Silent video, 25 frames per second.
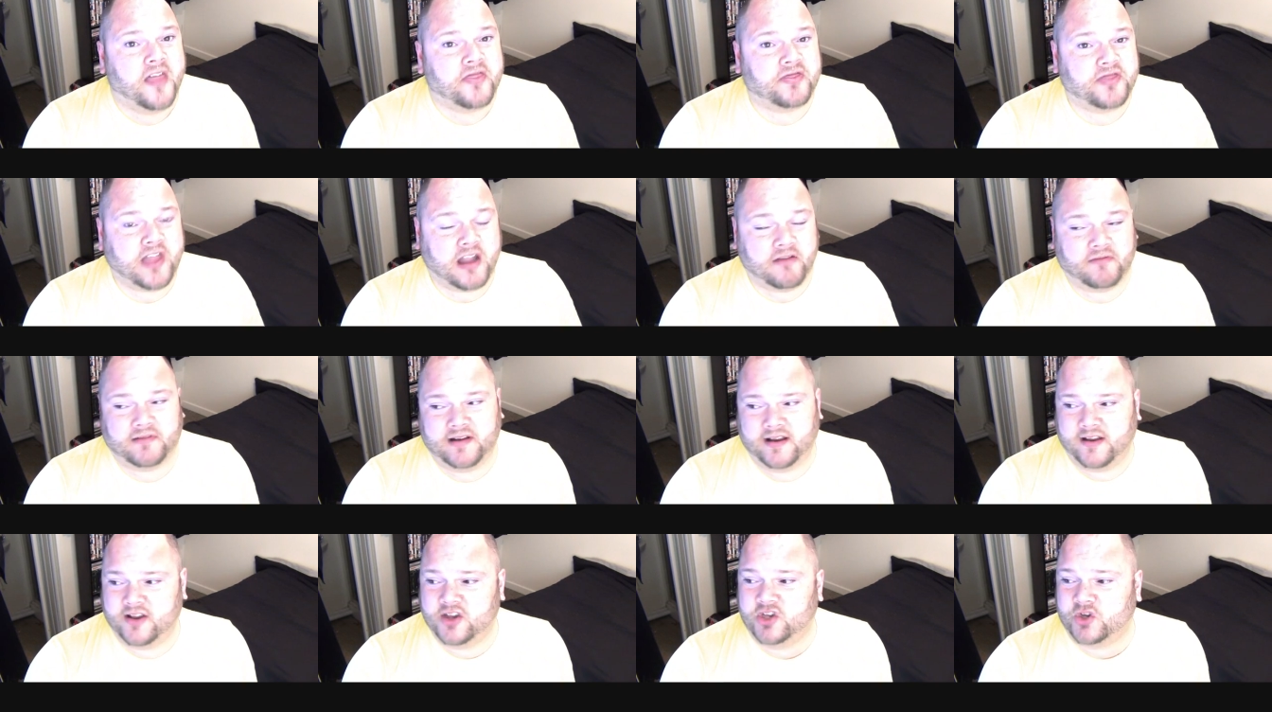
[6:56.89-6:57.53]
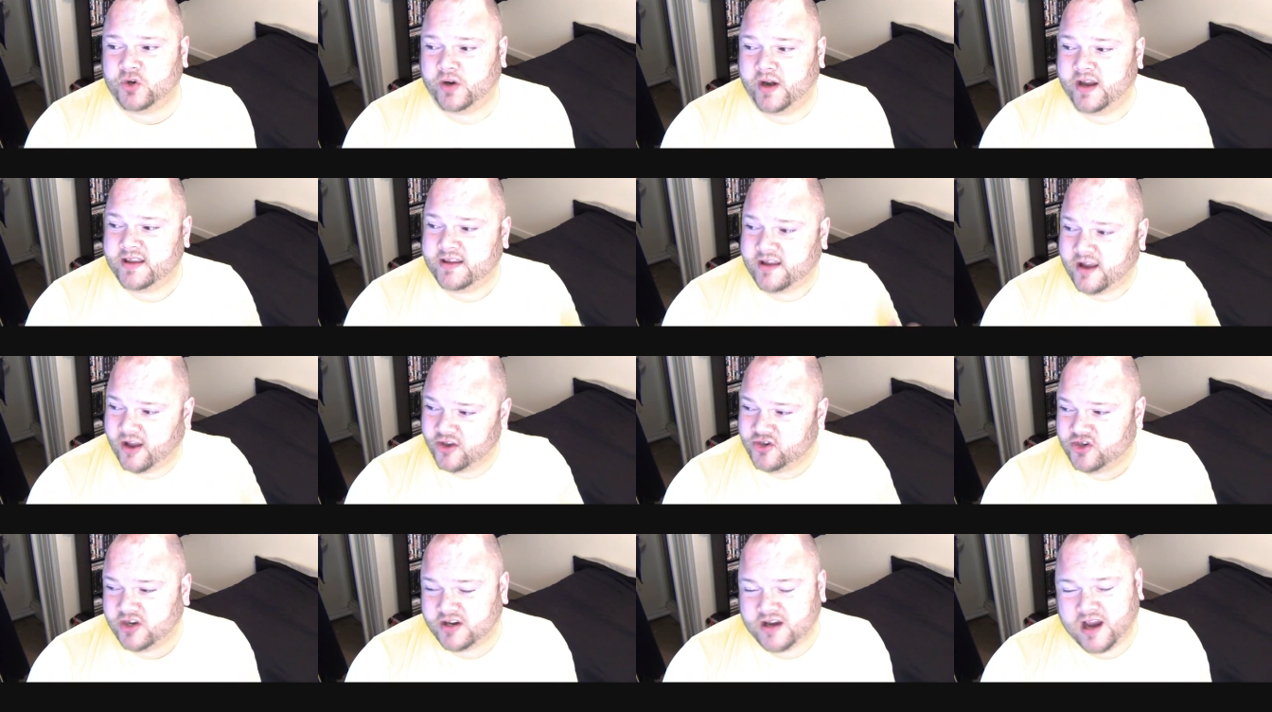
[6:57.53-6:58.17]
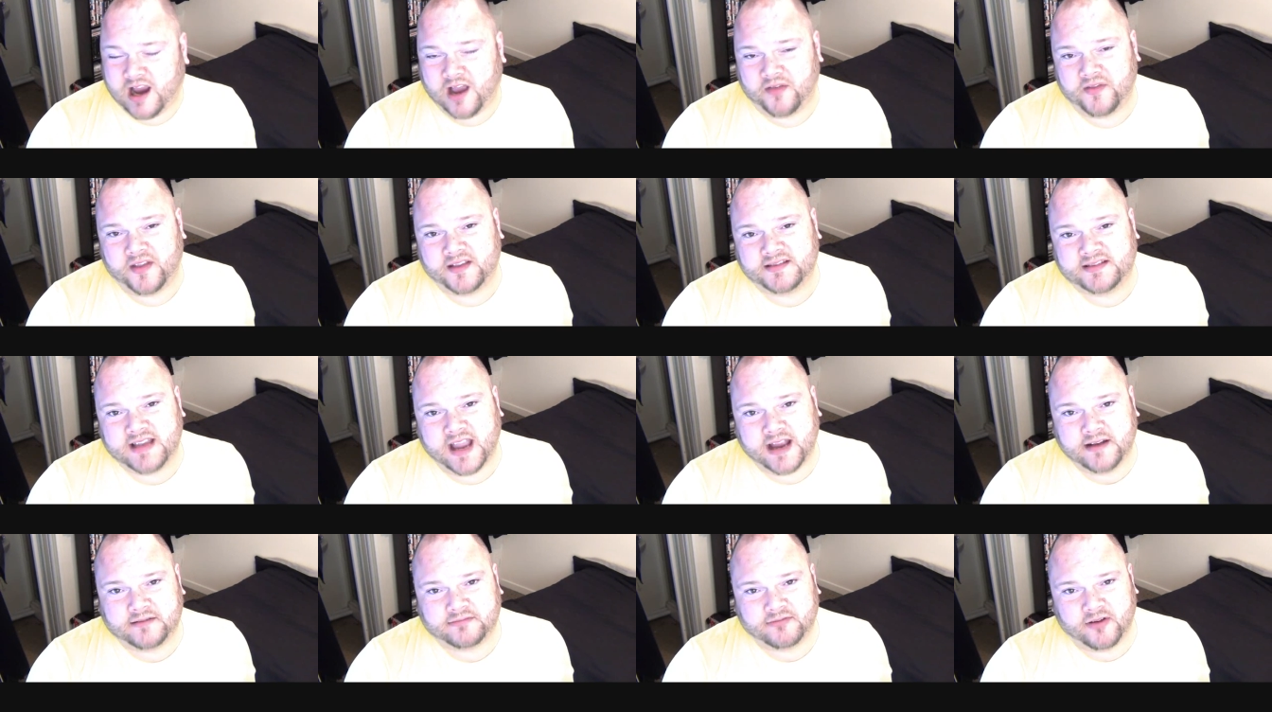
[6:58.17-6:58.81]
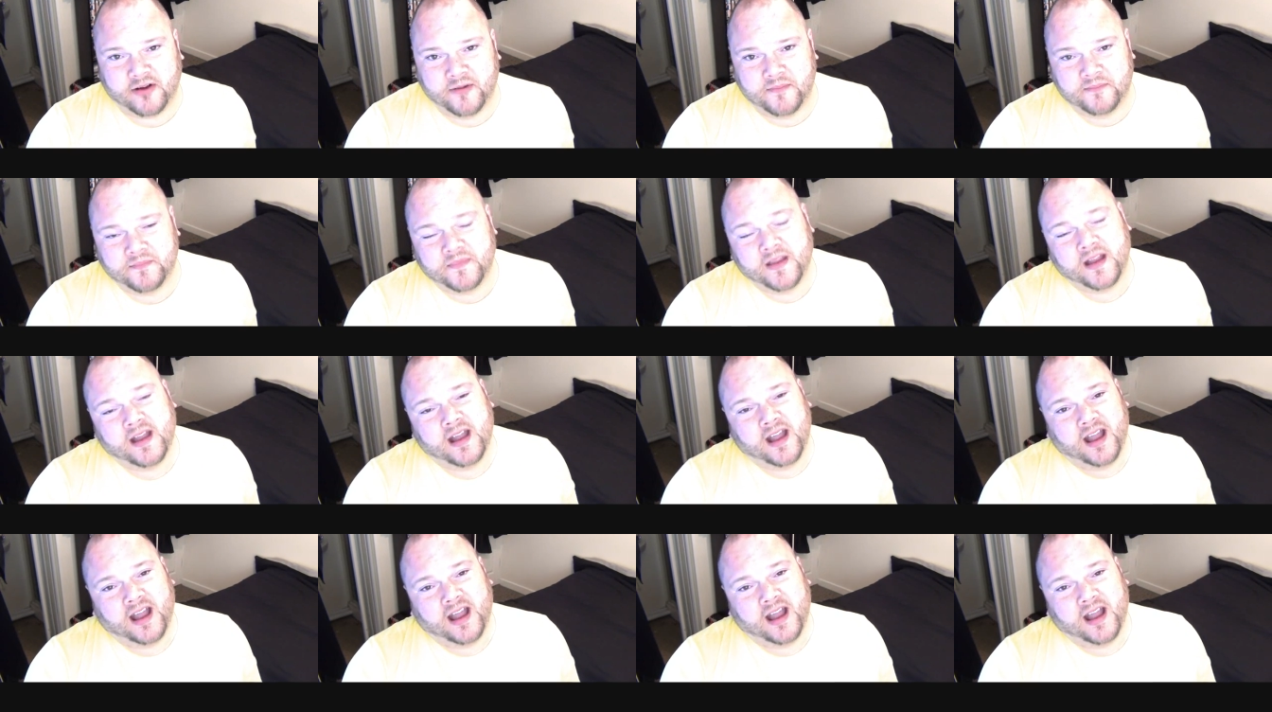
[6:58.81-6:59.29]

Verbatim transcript: Thoroughly enjoyed it. Go check out The Dead Room.